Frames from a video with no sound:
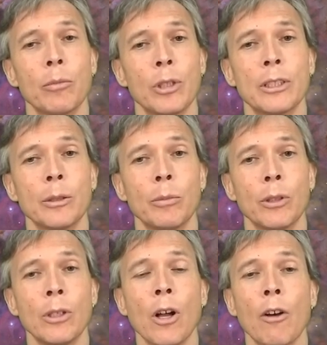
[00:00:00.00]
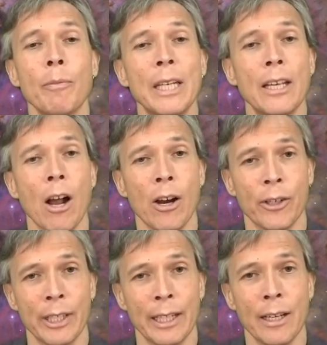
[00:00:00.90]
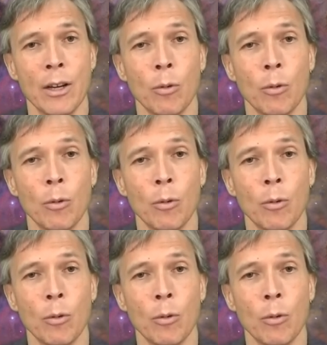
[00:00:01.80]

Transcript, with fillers: principle of mediocrity,